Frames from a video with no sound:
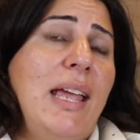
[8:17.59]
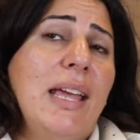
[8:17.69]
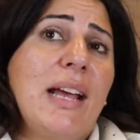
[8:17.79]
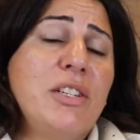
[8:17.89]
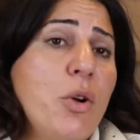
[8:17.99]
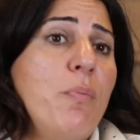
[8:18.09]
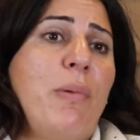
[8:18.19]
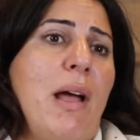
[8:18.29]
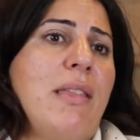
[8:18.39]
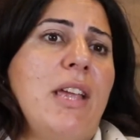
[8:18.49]
And I don't
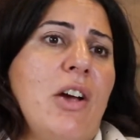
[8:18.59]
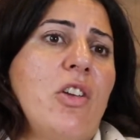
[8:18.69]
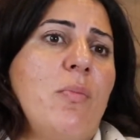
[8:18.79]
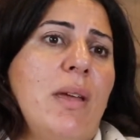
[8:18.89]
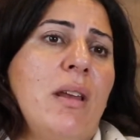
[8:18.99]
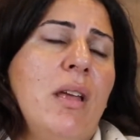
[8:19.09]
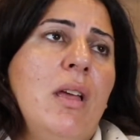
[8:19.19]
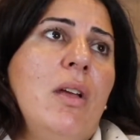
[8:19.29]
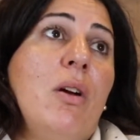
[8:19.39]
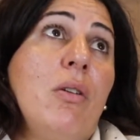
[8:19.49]
buy the argument,
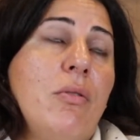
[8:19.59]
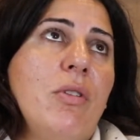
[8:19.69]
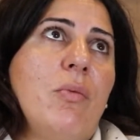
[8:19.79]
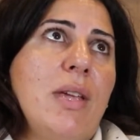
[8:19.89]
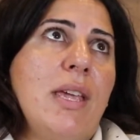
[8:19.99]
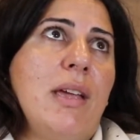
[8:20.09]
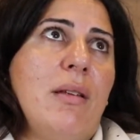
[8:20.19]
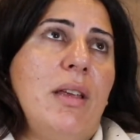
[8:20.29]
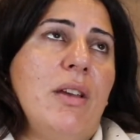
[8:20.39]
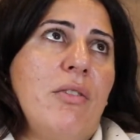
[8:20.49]
oh no, we
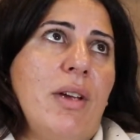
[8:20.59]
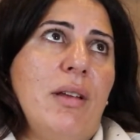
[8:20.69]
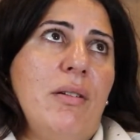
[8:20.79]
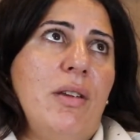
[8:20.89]
can't integrate,